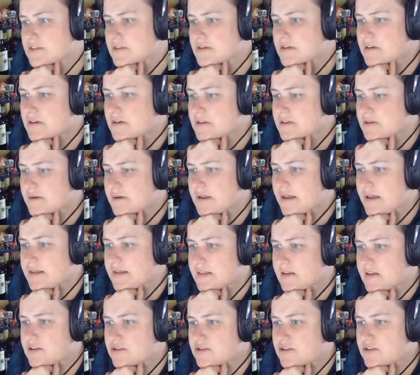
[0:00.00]
Do I like
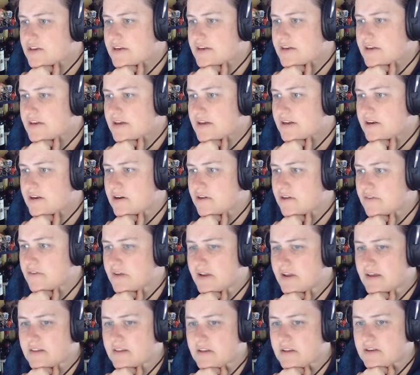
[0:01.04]
that tree? I don't know if I
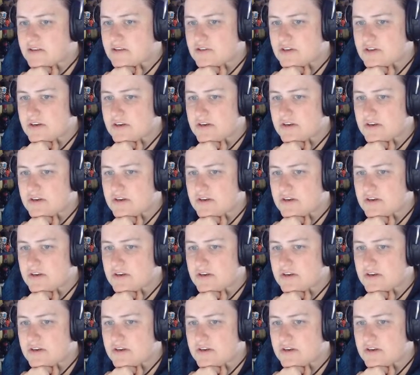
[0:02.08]
like that tree.